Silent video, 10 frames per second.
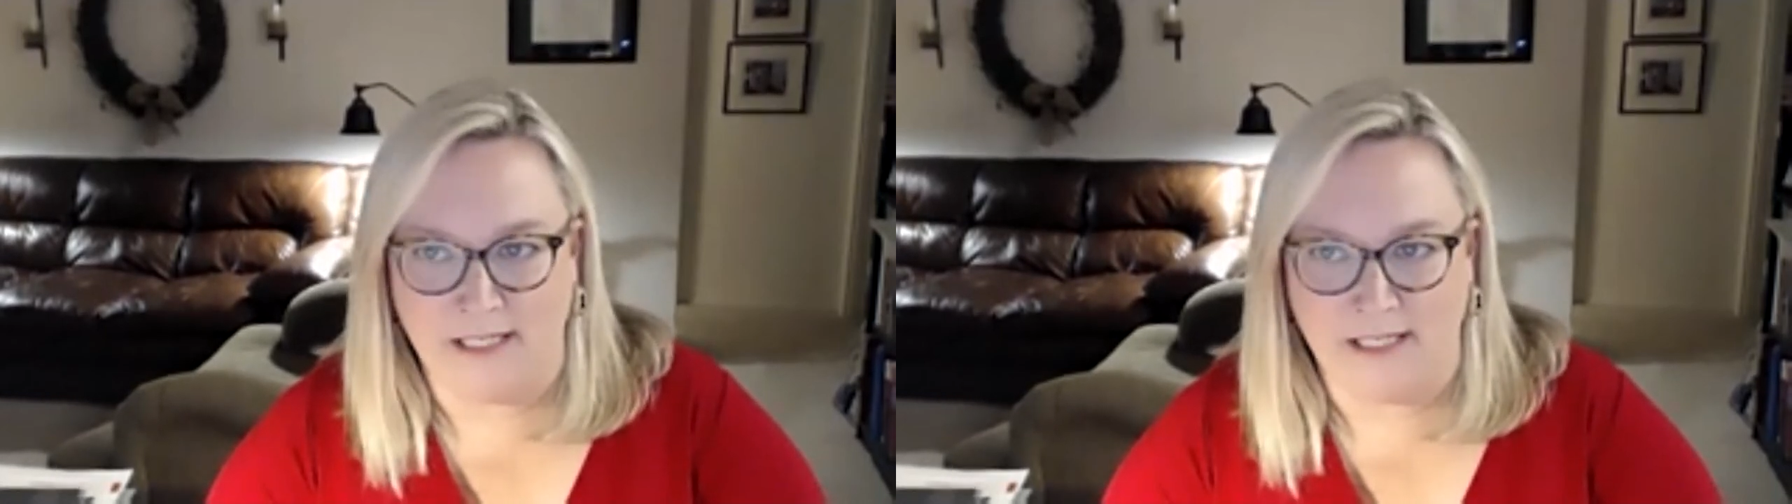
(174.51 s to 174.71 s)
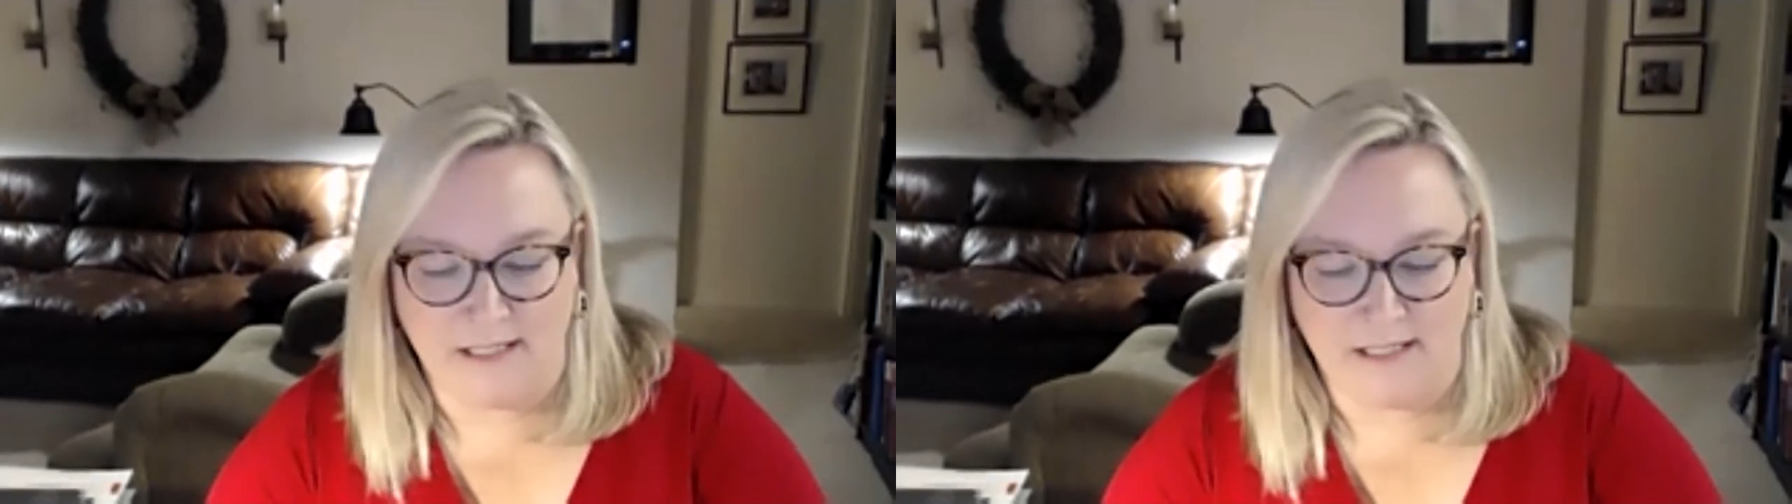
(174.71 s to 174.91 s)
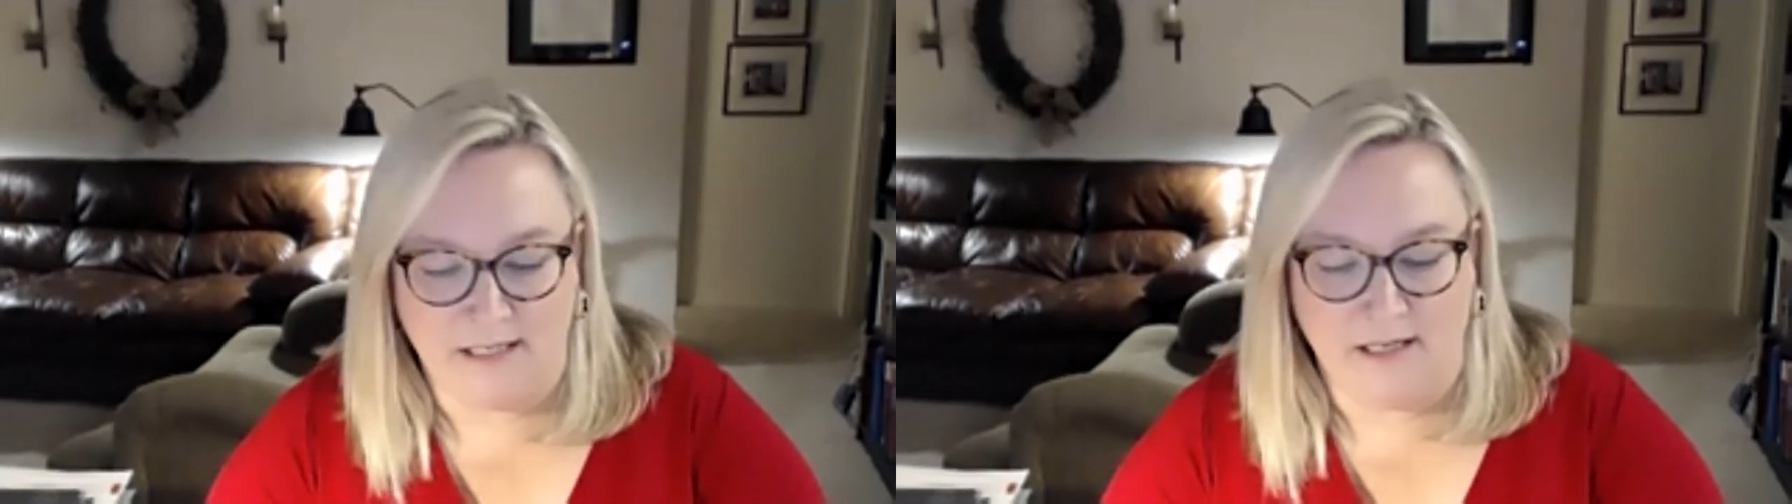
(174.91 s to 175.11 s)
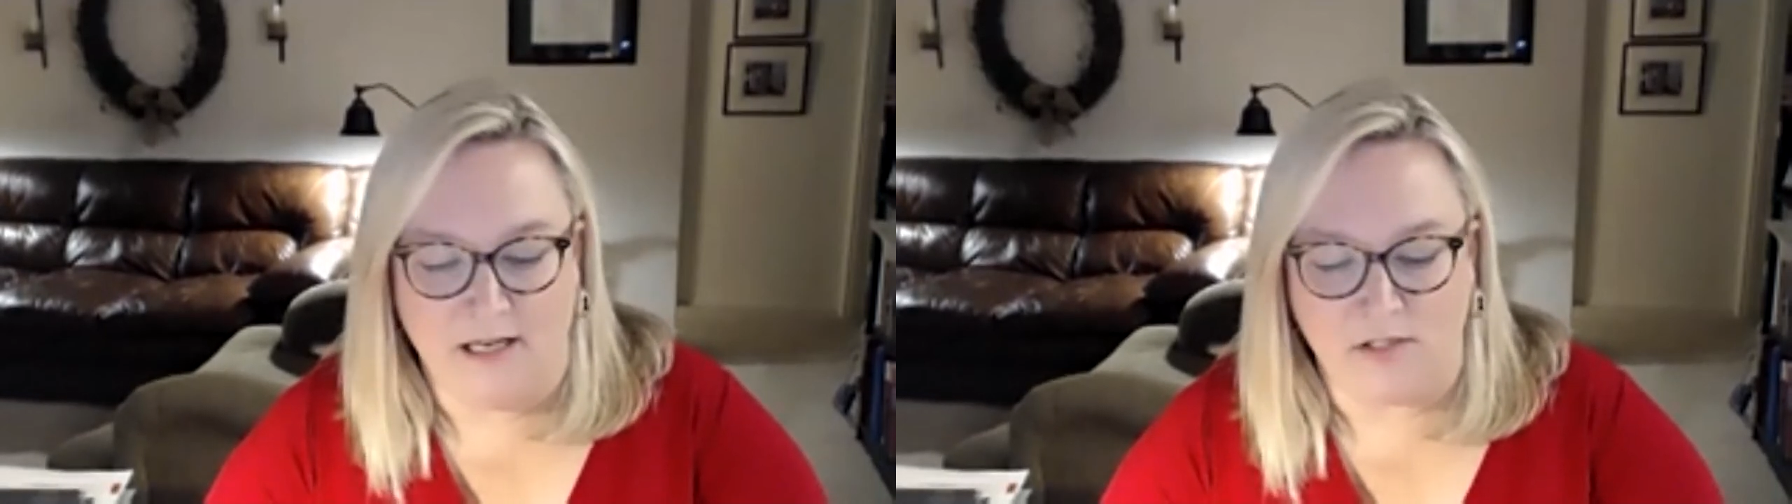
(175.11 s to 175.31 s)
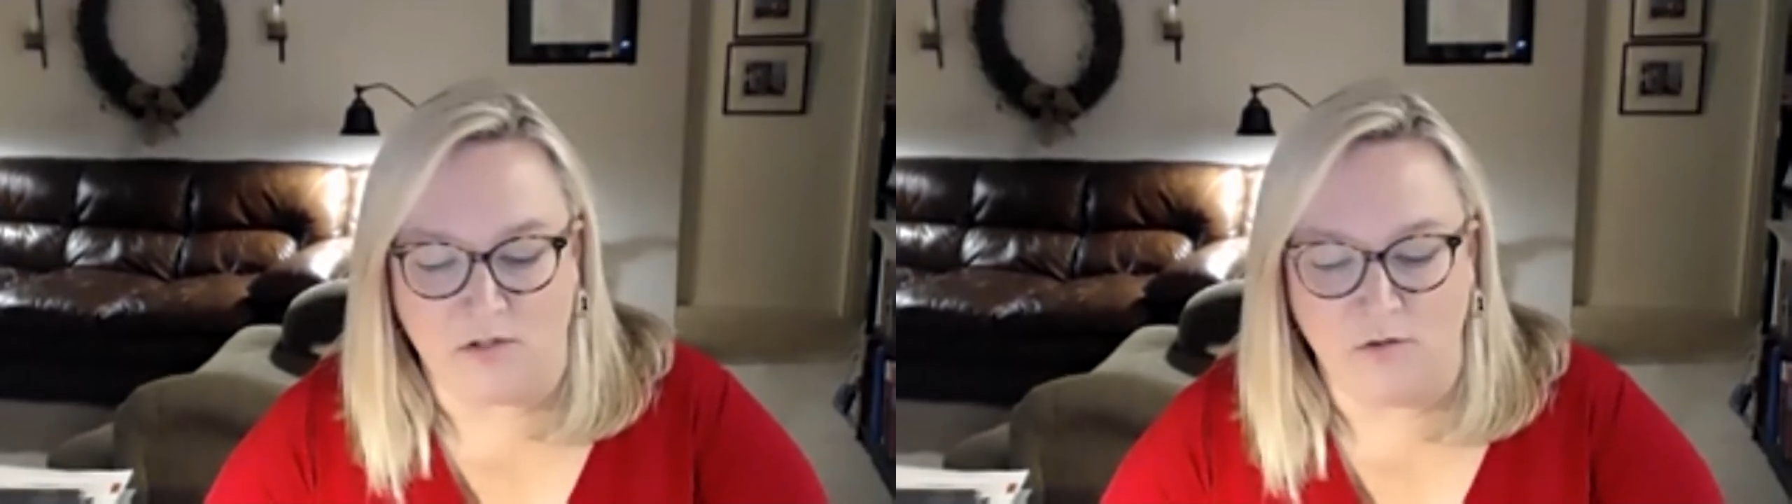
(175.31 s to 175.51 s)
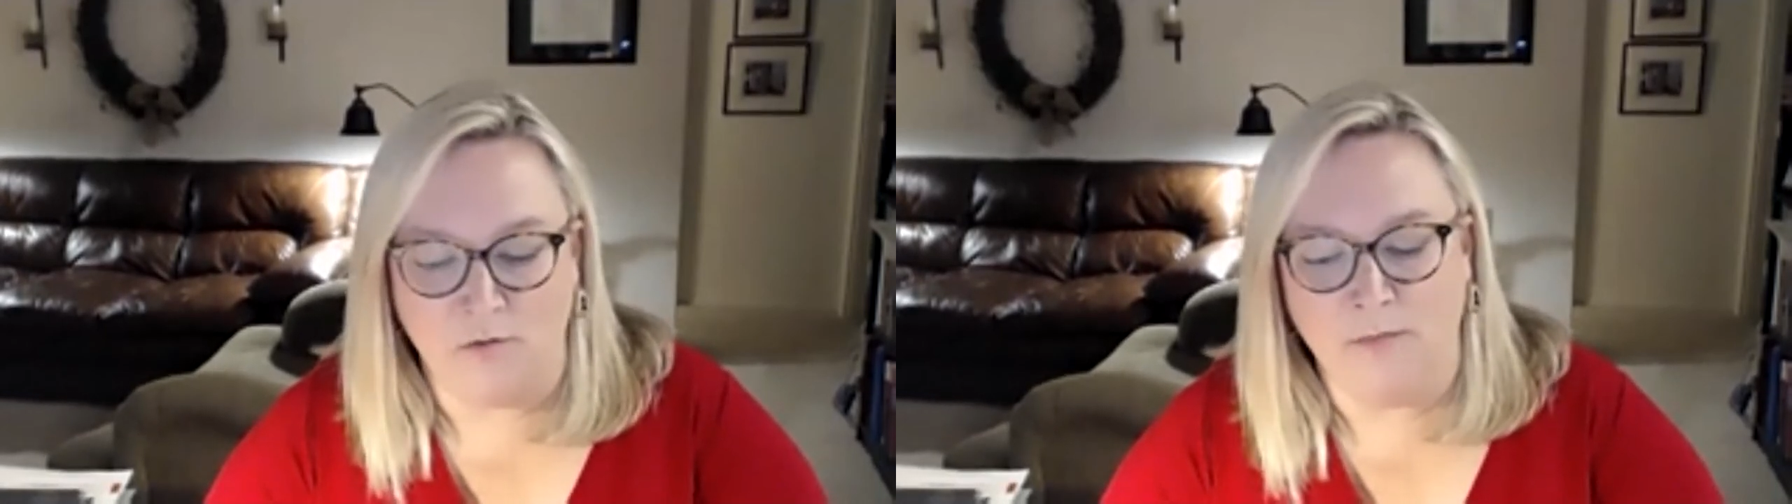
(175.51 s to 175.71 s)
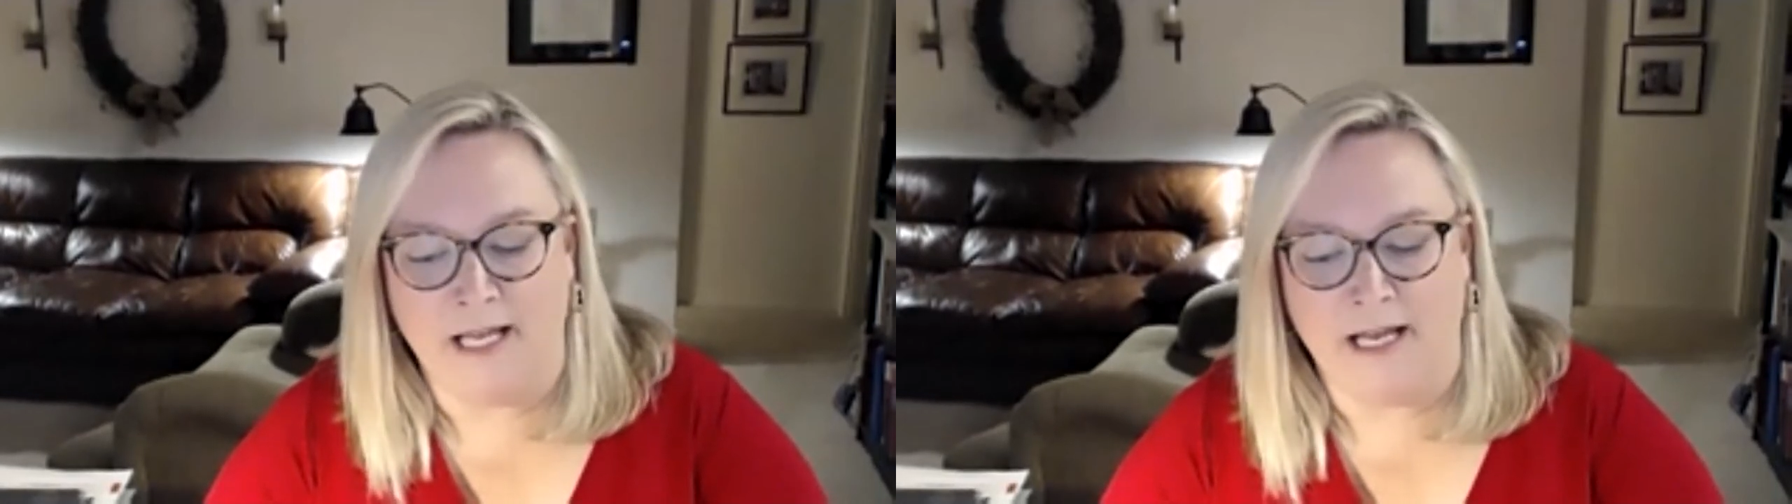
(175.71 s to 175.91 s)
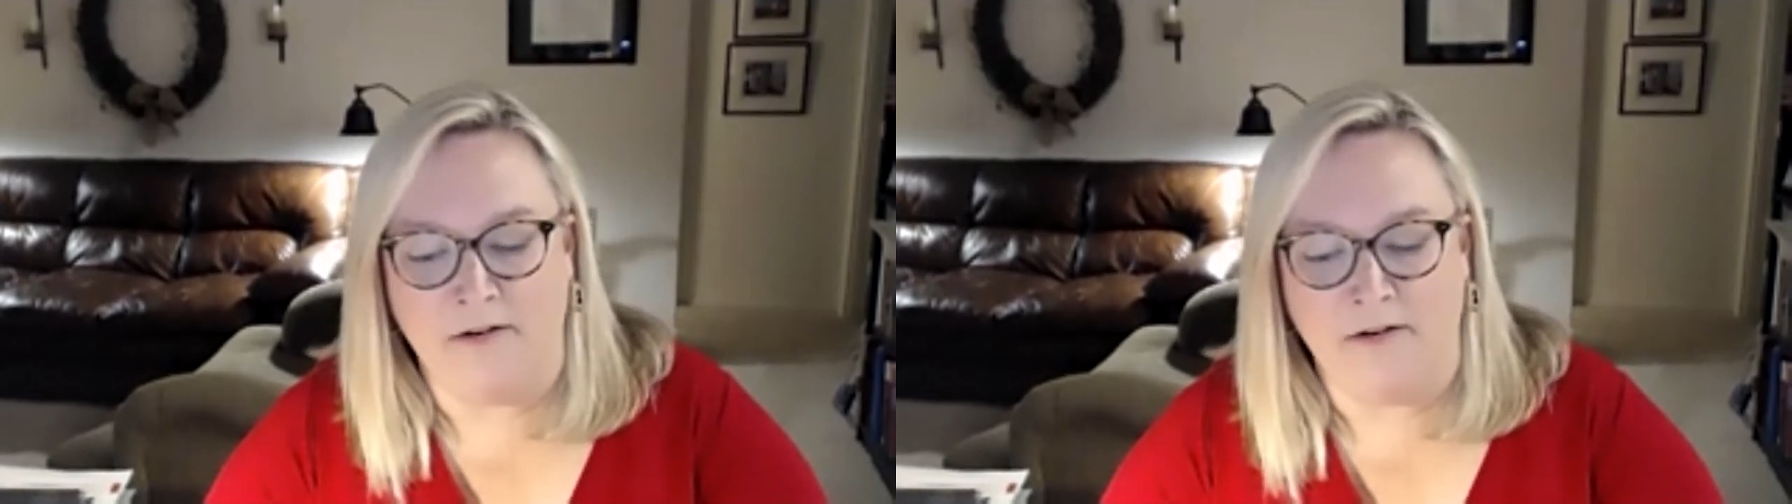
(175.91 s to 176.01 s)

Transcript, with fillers: He graduated